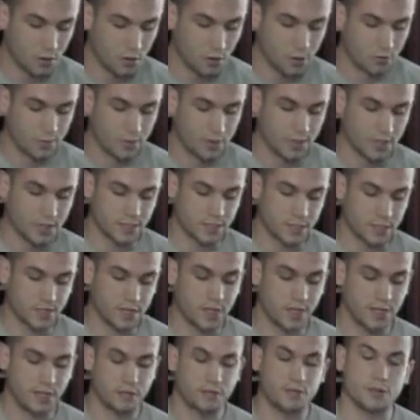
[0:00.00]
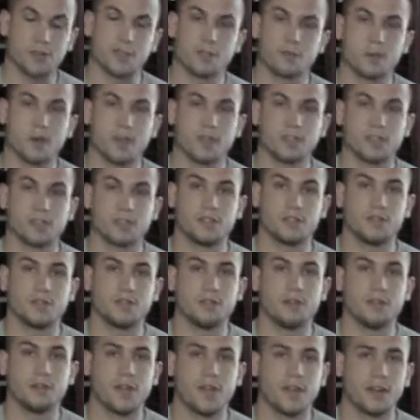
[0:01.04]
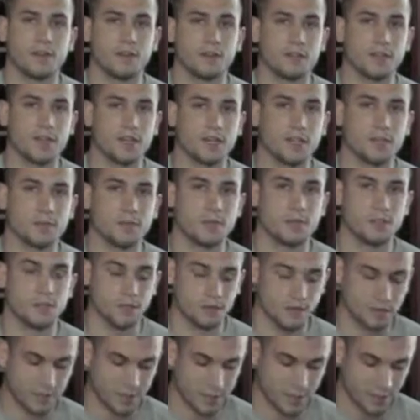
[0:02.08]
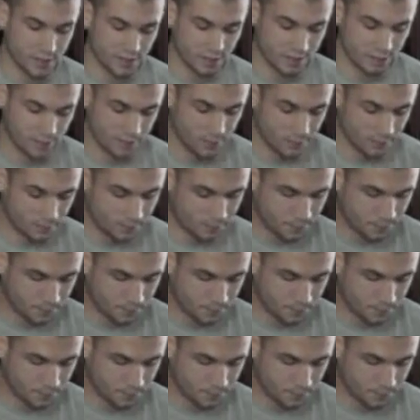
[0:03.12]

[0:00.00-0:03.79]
or because they eat in response to food advertisements on TV.